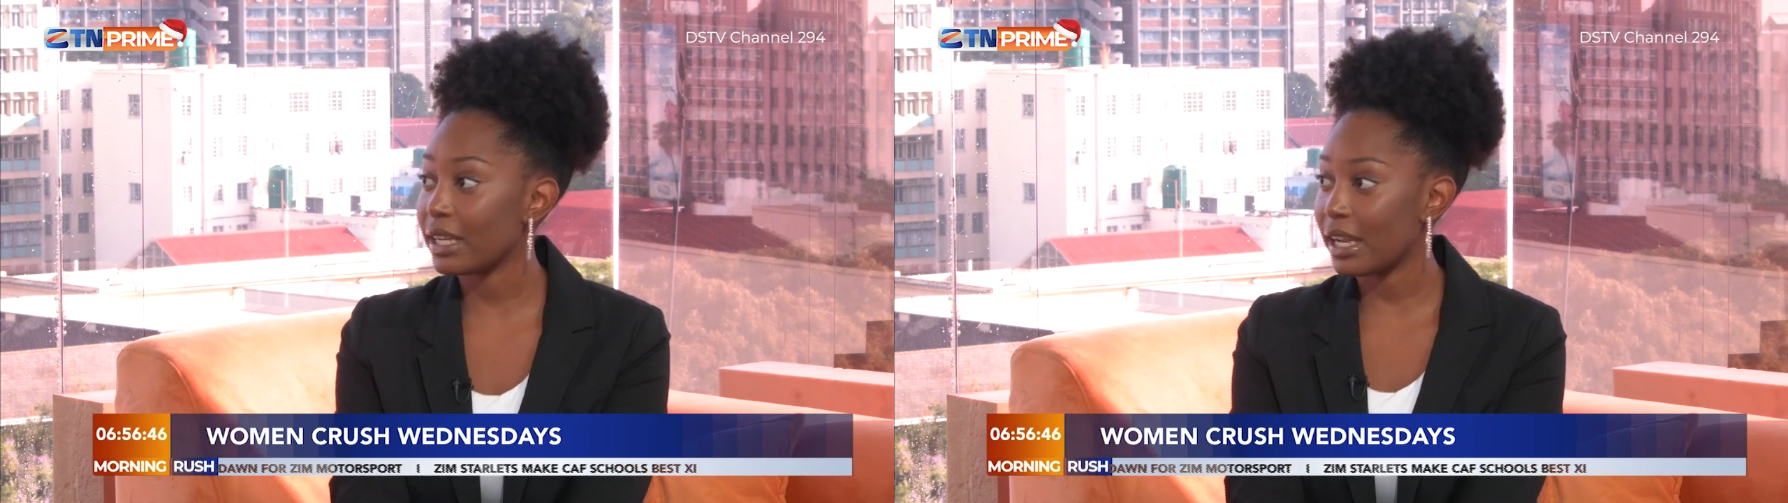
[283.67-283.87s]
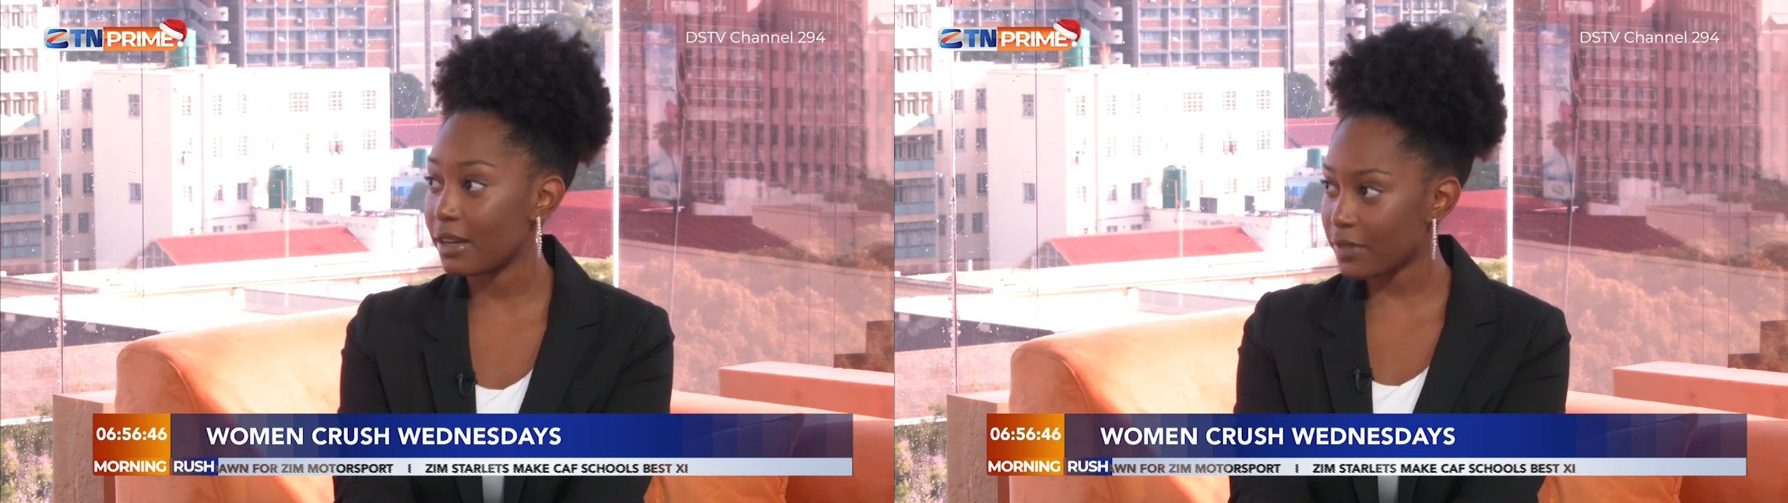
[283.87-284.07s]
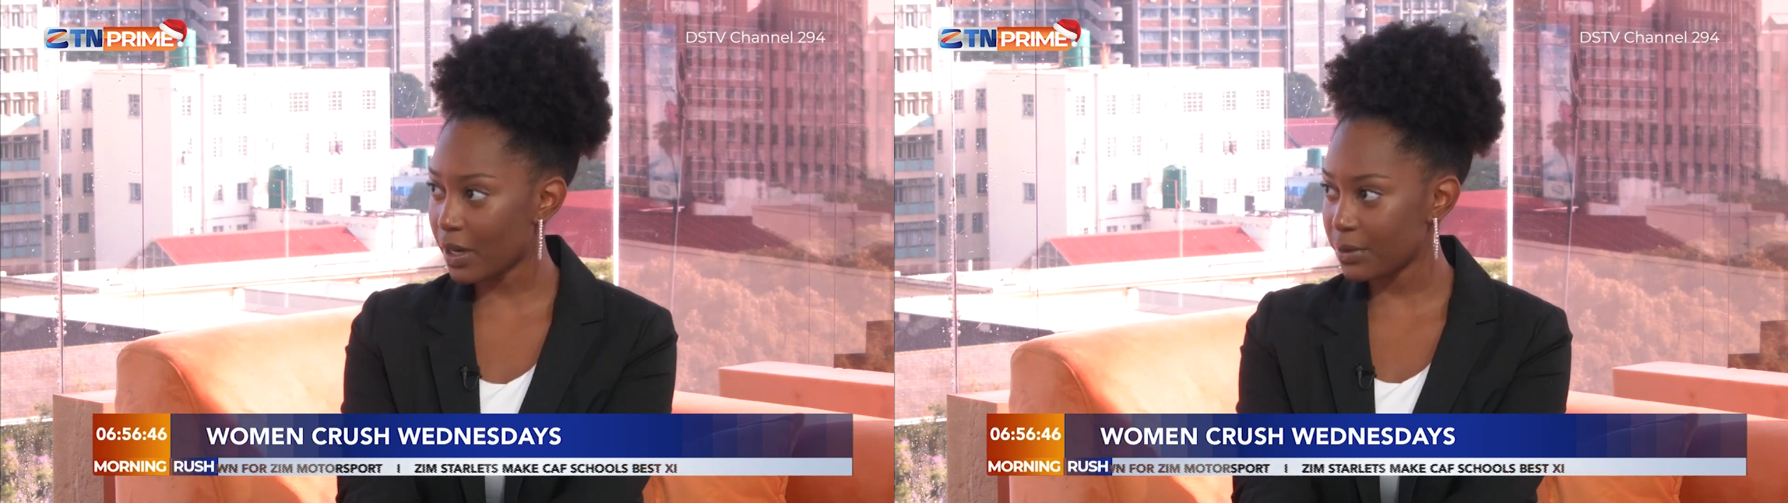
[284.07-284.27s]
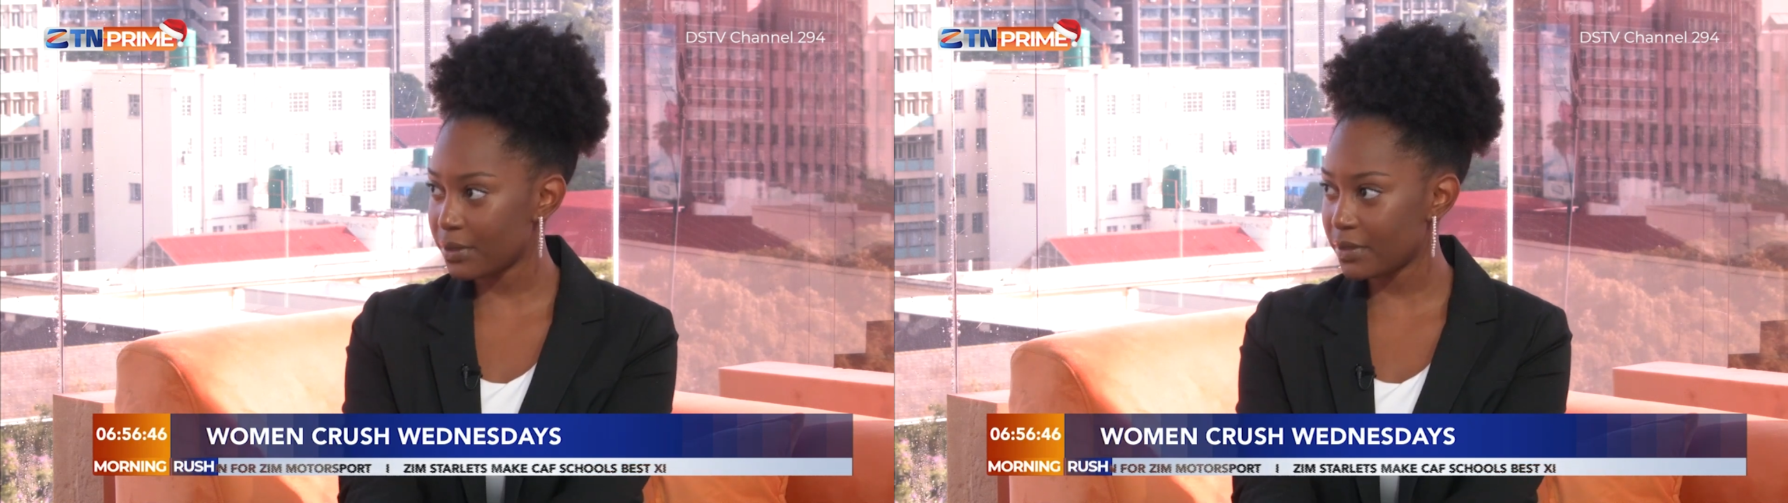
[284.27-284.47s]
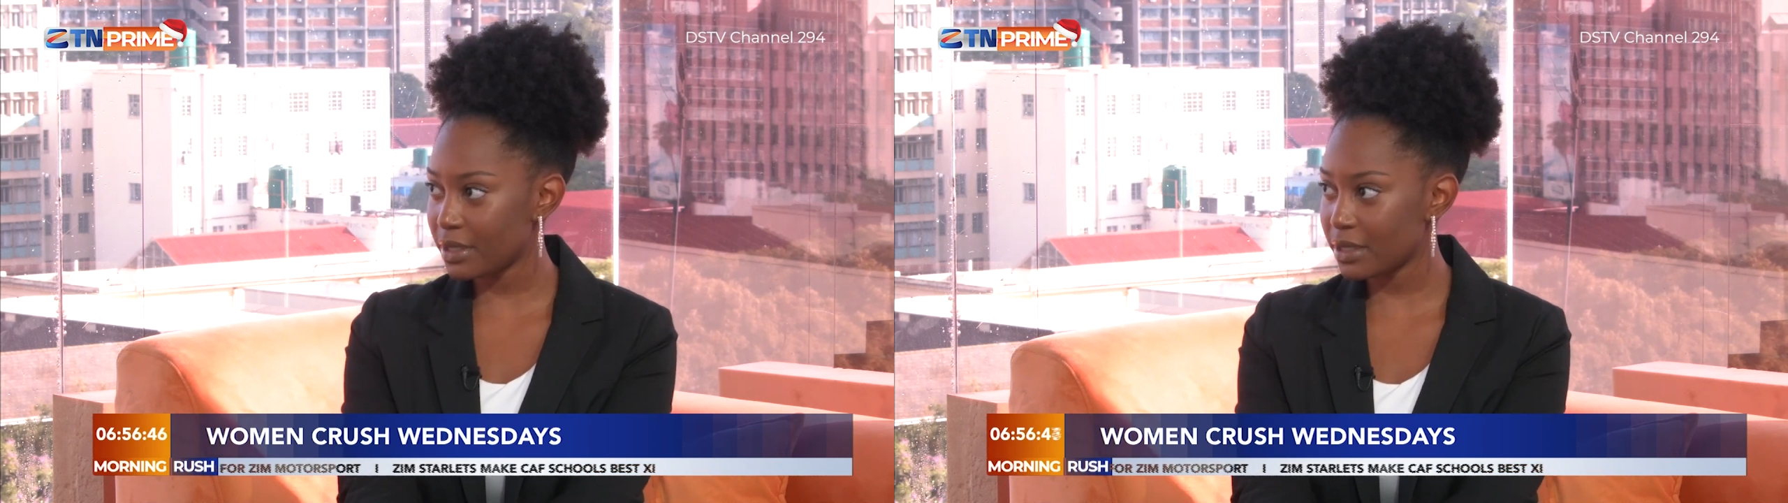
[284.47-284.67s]
love out
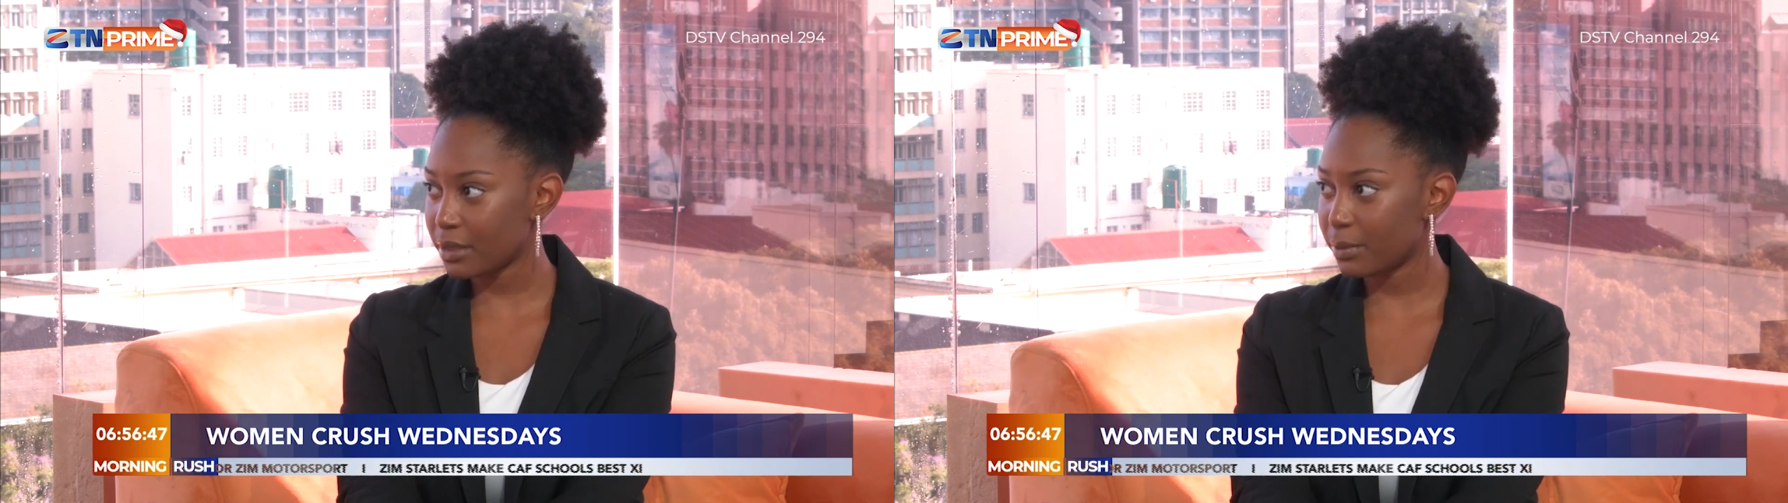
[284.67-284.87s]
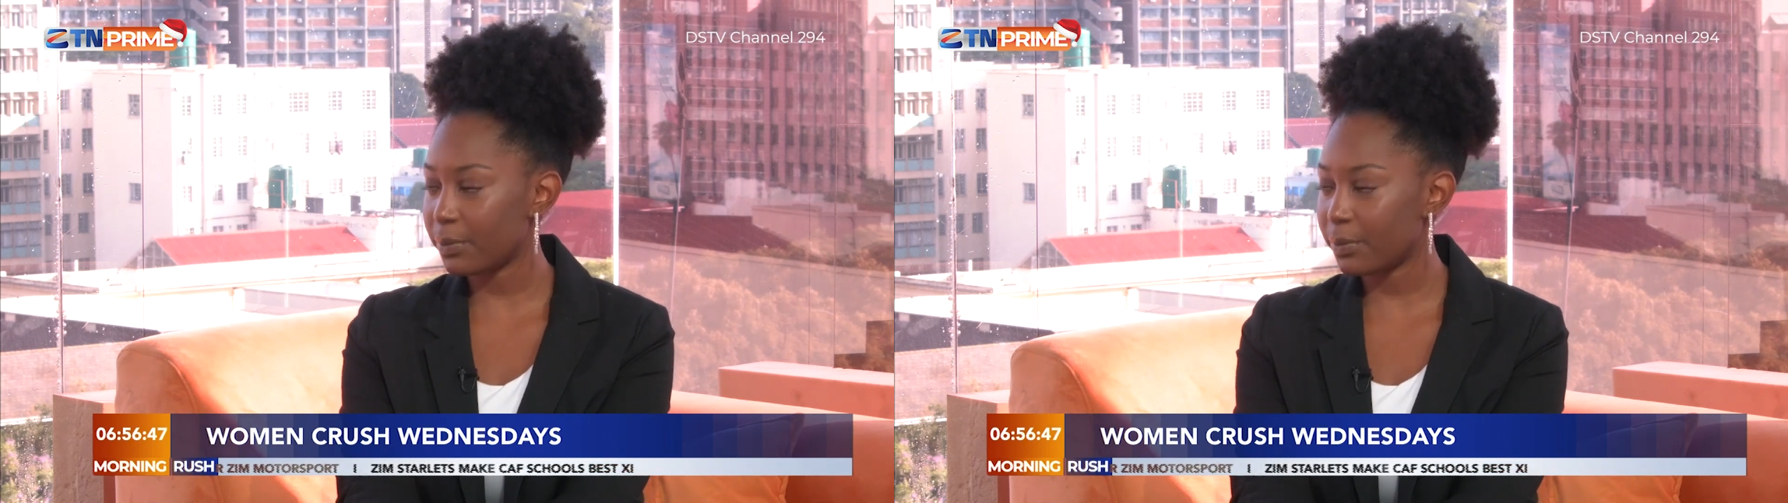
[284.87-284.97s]
of it,